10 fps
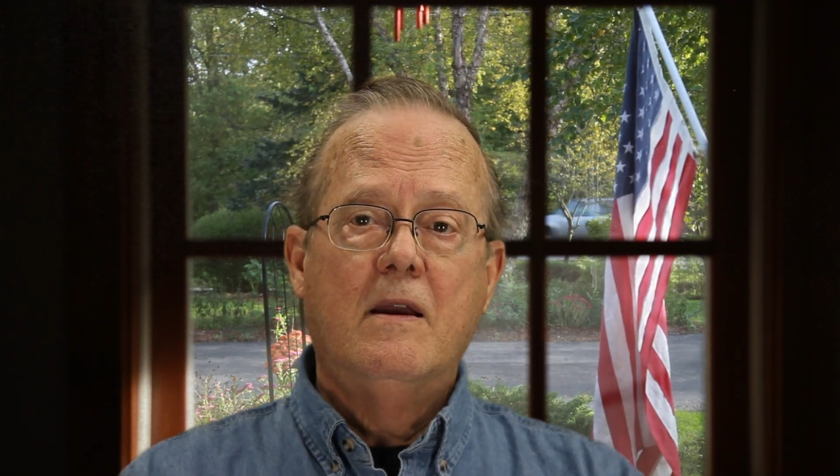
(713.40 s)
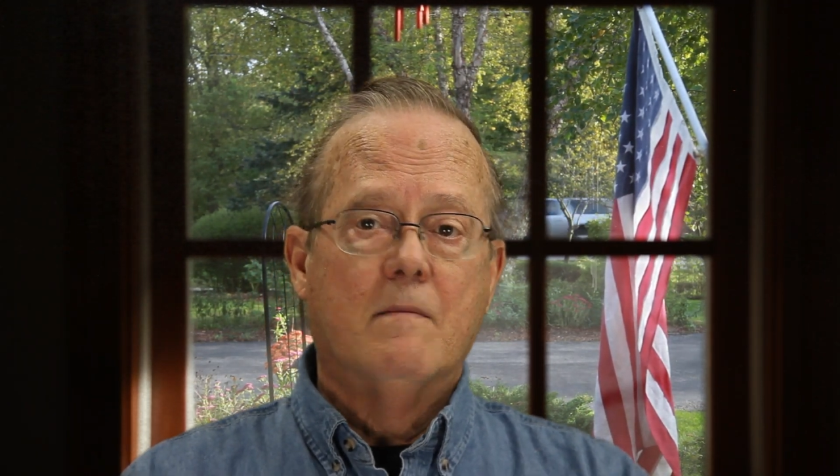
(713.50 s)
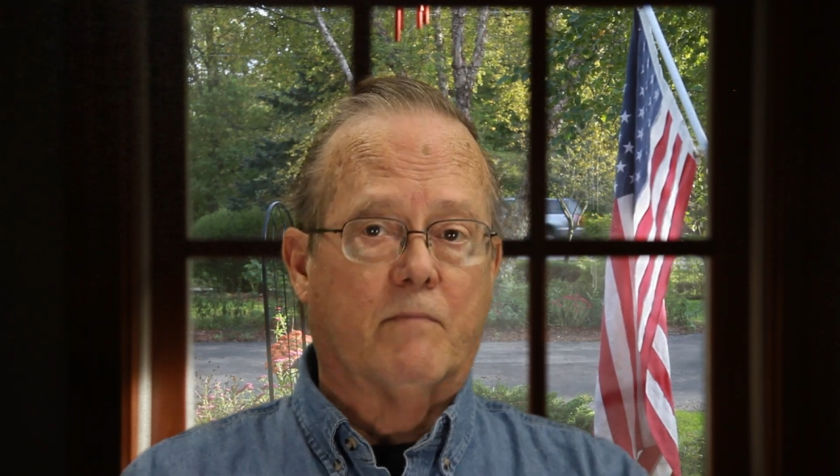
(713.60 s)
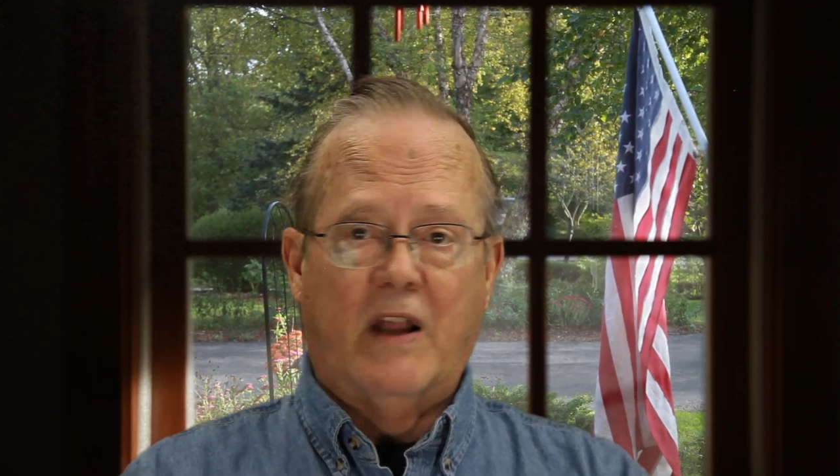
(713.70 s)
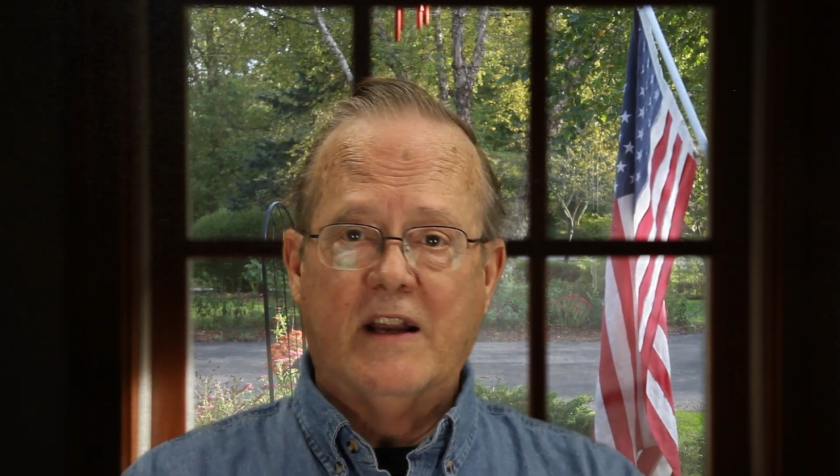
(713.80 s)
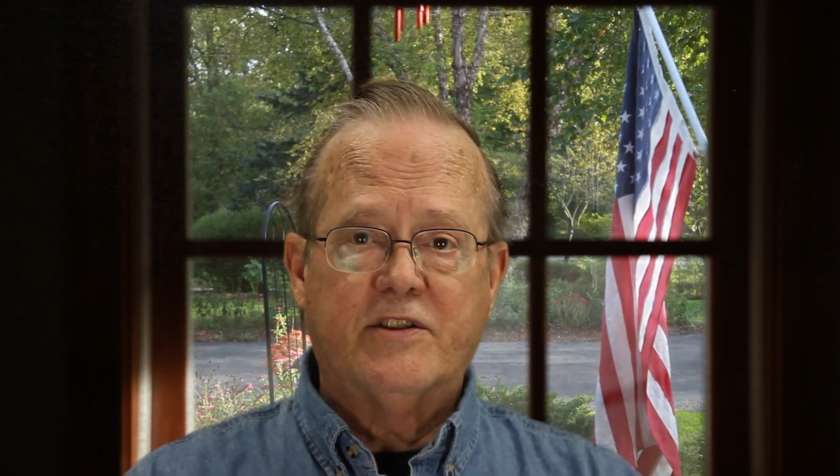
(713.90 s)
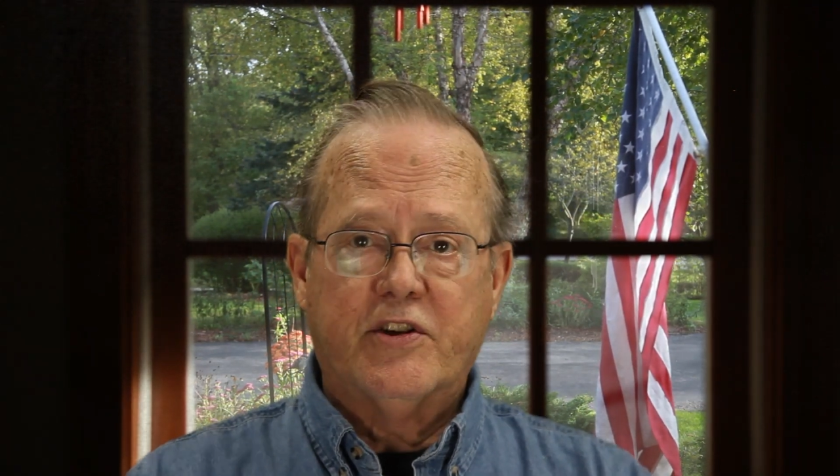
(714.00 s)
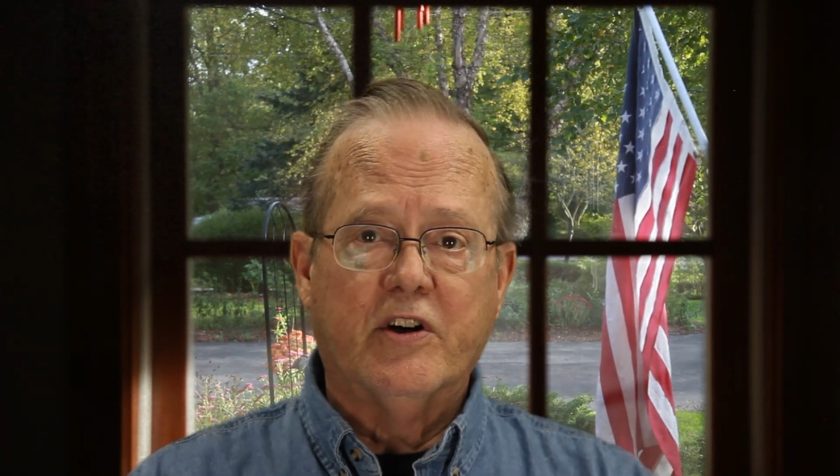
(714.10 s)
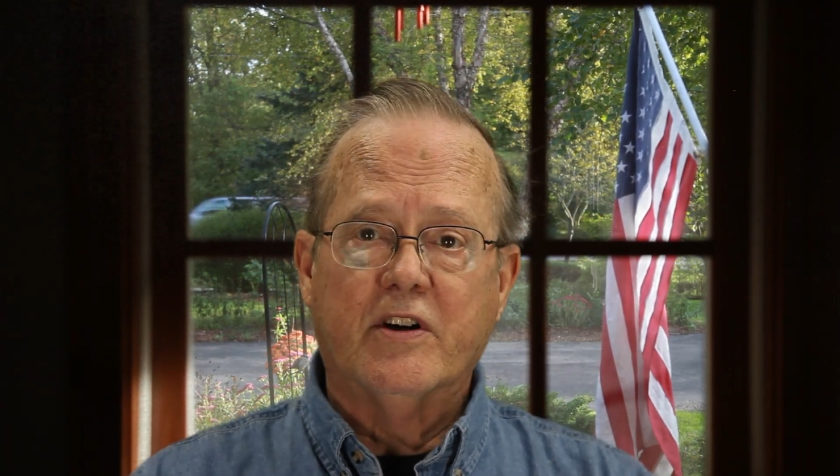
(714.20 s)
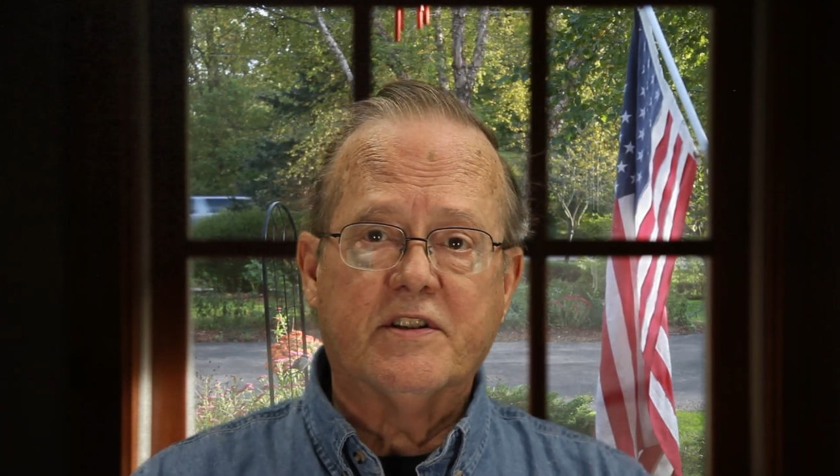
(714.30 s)
Plaid
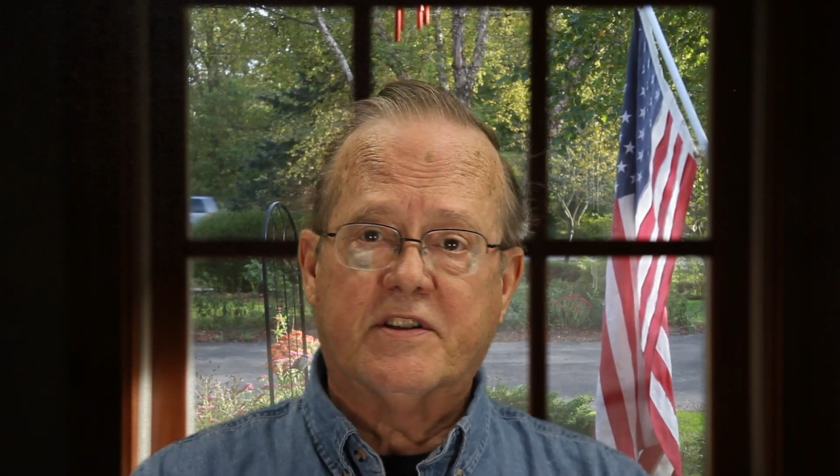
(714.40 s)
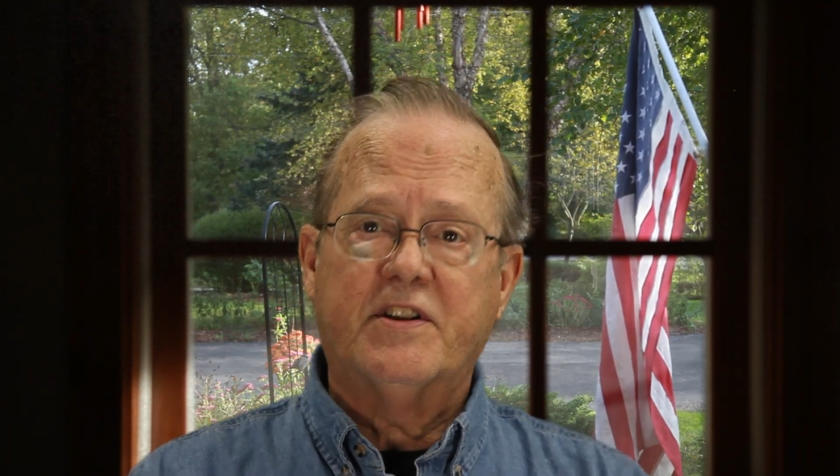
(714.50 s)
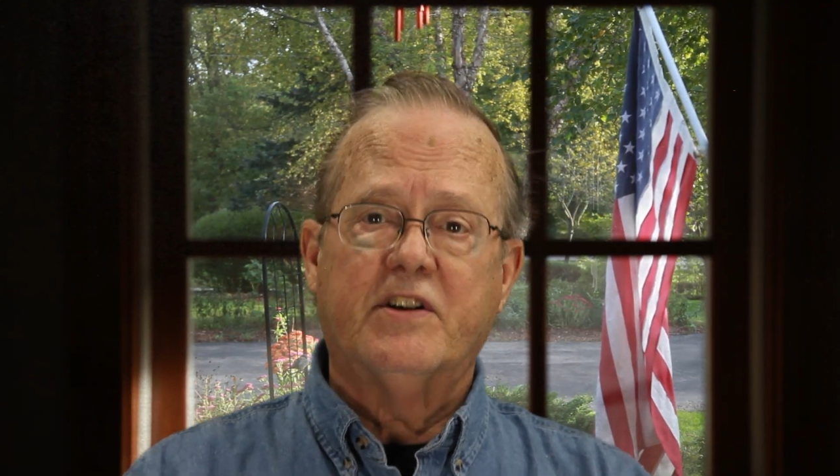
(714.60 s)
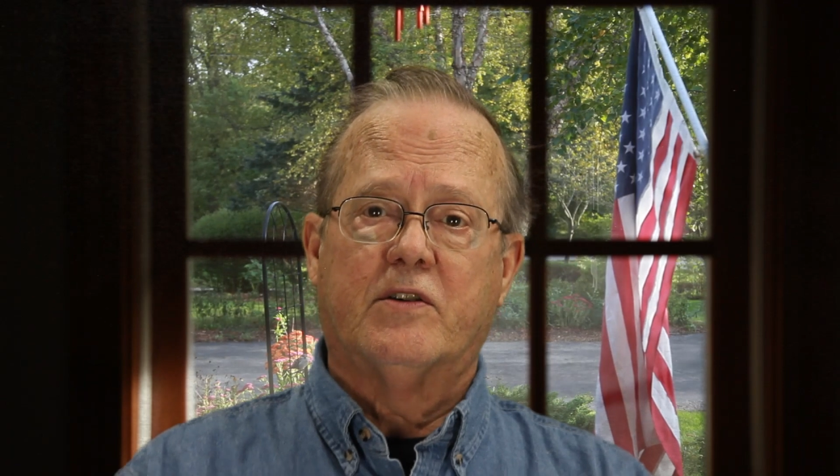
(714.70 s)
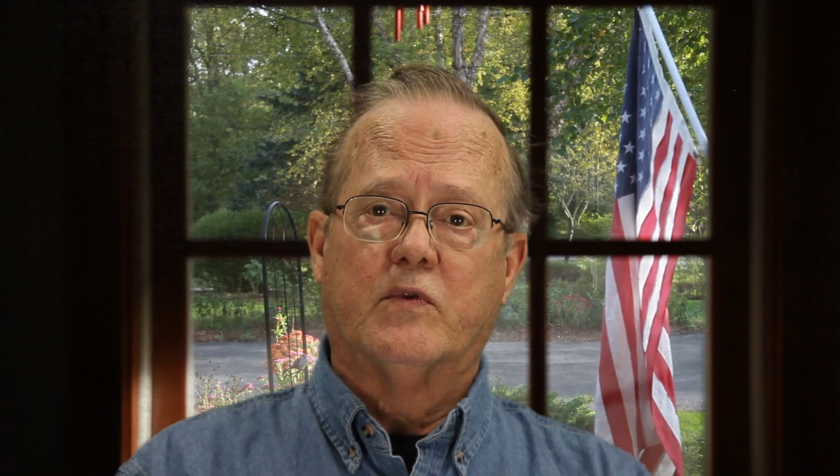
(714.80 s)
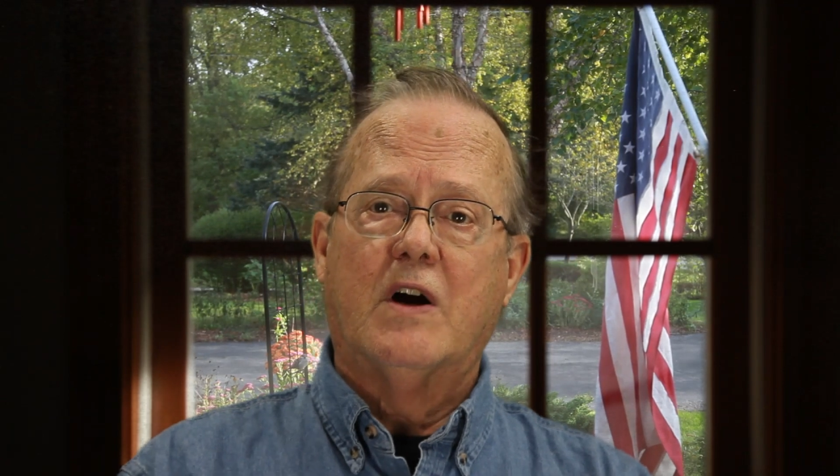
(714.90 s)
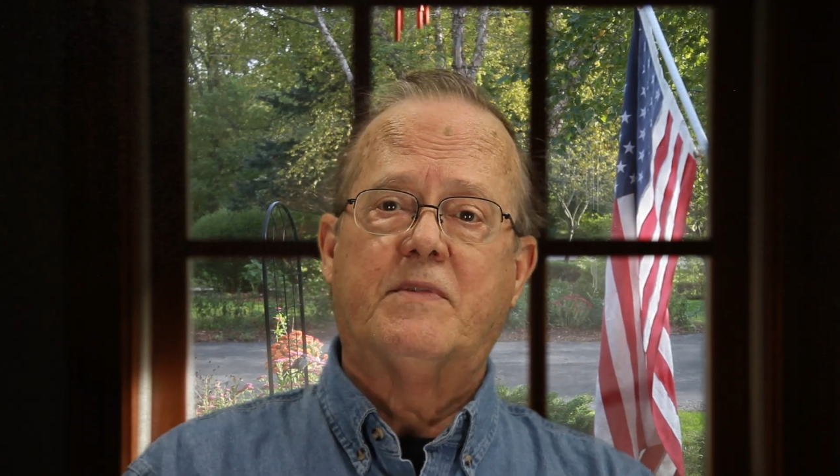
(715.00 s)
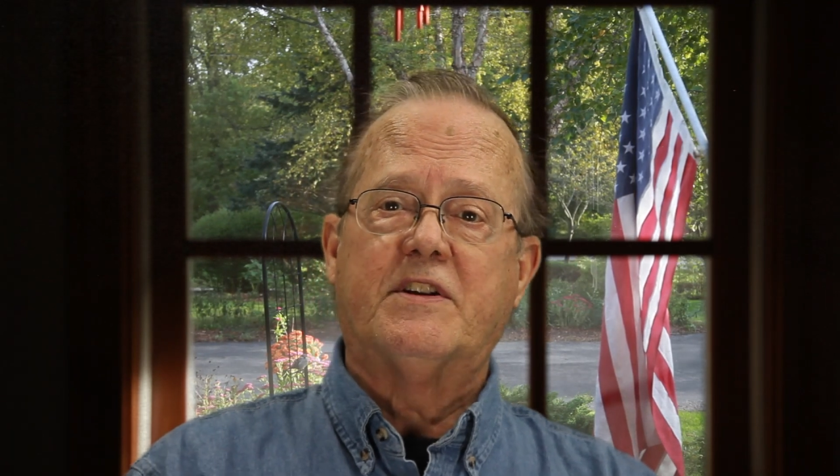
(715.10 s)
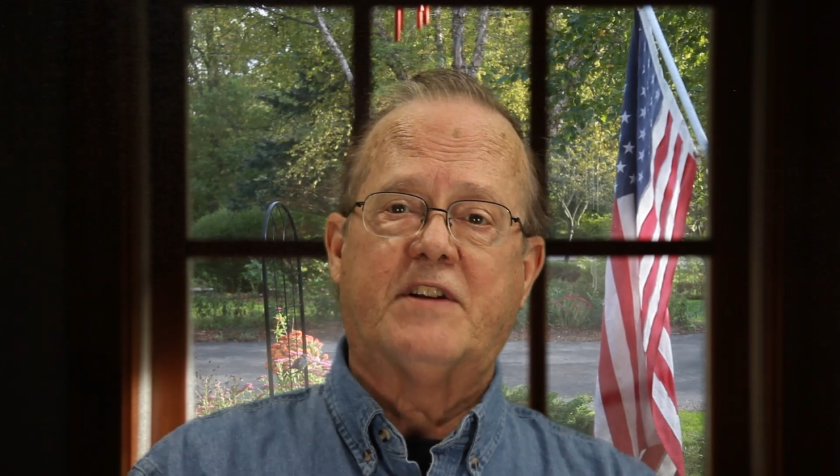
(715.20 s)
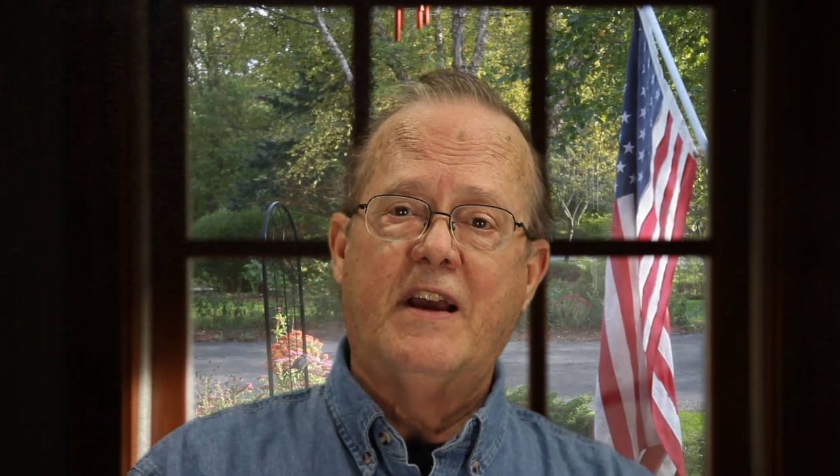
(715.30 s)
Shirt still rubbed
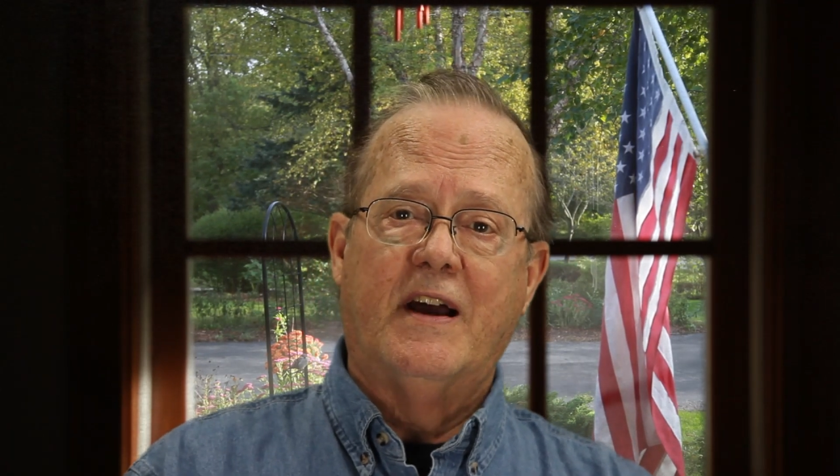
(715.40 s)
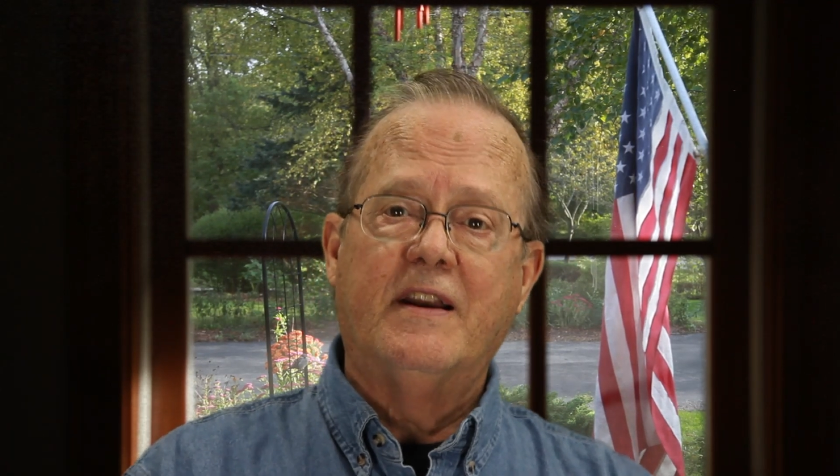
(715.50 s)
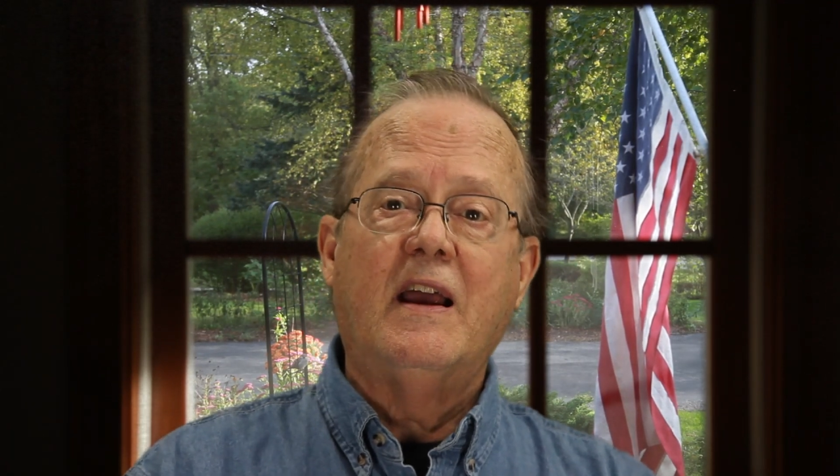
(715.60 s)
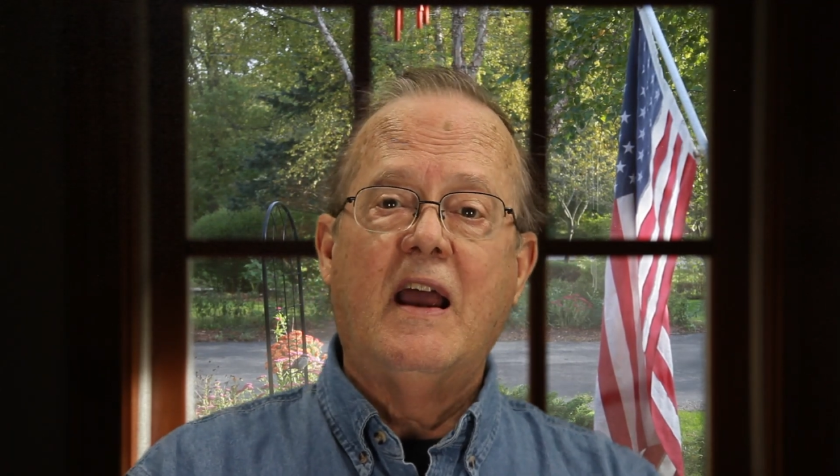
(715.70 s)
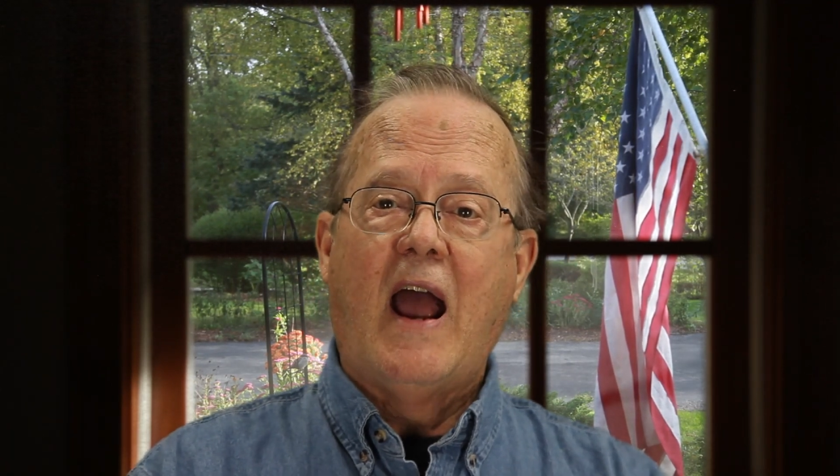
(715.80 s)
his head